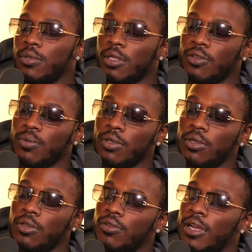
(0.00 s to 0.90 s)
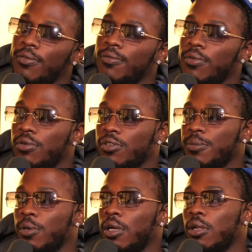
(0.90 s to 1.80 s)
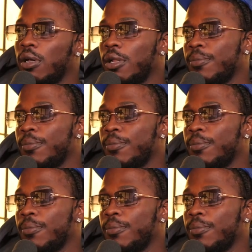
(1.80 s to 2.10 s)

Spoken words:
That's one of the driving forces behind a lot of the